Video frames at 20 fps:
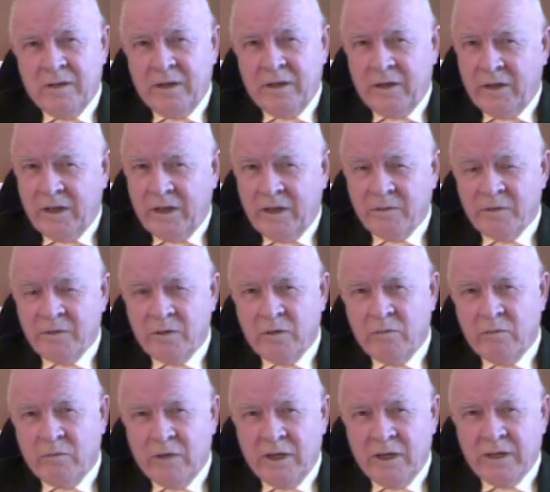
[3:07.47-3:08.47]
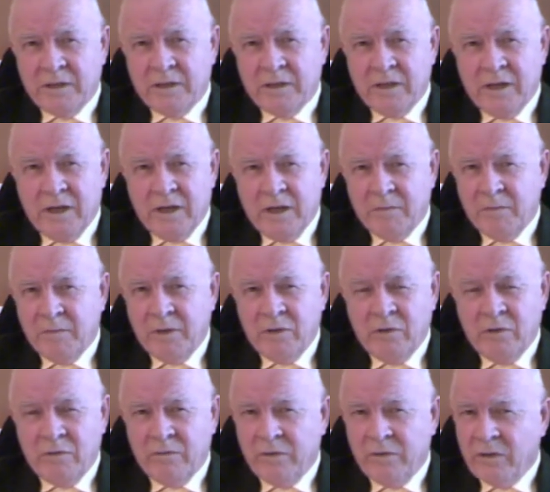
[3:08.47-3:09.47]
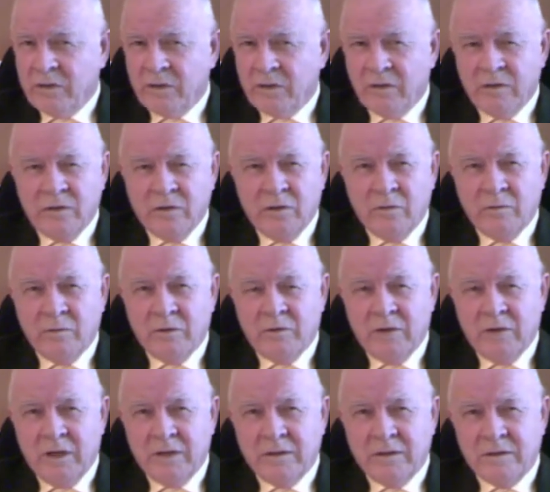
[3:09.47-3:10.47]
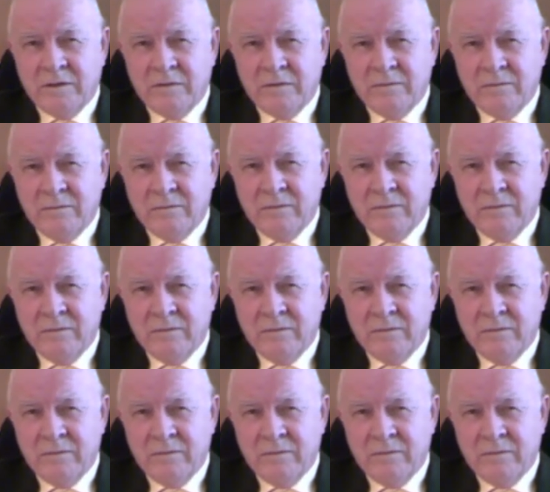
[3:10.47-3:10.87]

and optional rights cannot be universal human rights.